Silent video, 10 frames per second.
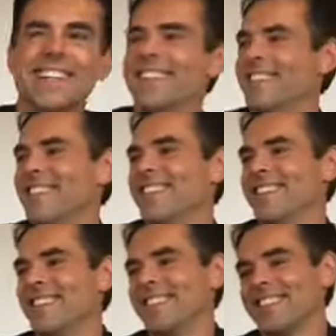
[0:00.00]

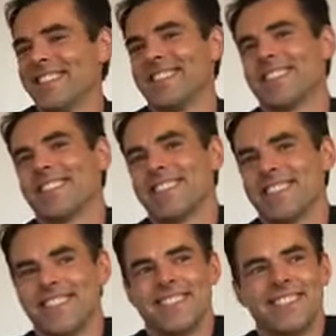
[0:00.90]

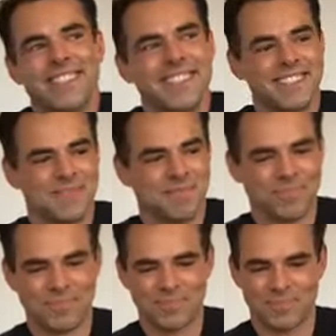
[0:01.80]

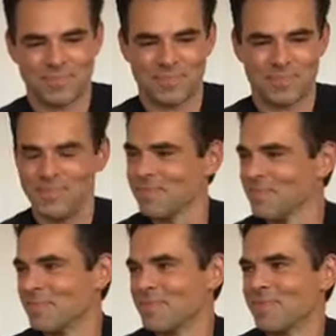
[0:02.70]

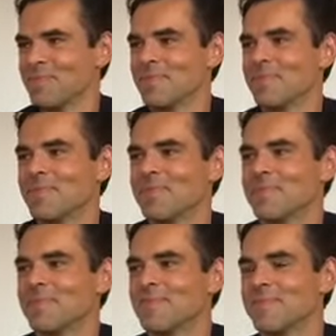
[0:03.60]

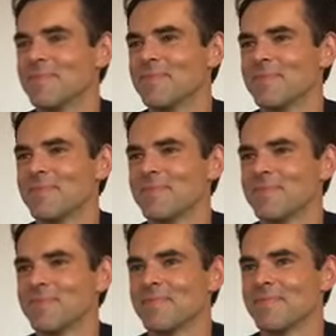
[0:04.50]

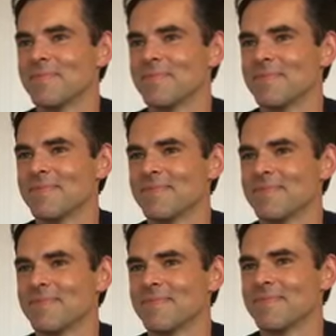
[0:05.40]

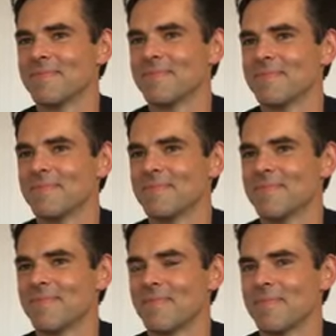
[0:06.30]
(not speaking)